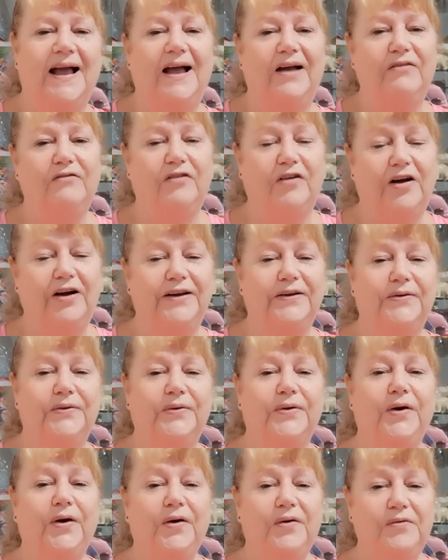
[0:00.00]
our
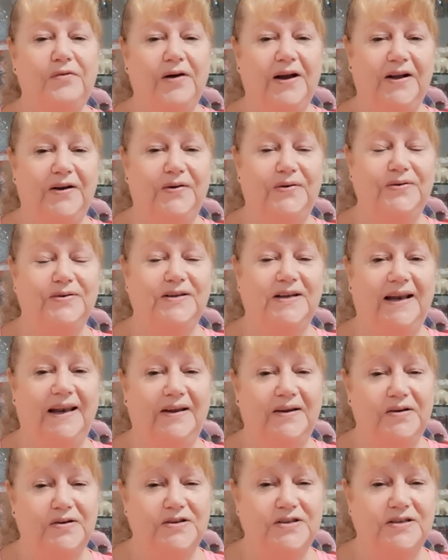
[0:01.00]
vinyl record
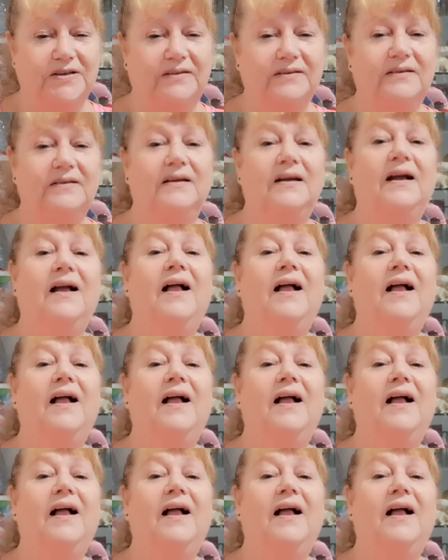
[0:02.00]
collection.